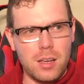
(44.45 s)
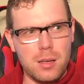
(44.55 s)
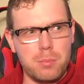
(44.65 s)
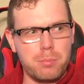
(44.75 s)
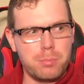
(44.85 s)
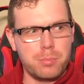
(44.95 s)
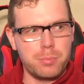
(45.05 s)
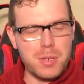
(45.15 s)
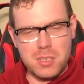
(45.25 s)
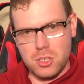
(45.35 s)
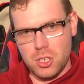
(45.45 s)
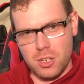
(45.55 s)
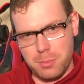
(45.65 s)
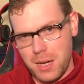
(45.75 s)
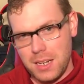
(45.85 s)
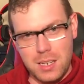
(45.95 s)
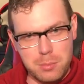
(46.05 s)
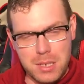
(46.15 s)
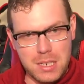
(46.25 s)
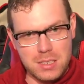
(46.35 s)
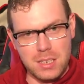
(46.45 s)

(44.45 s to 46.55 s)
a piece of junk by any means.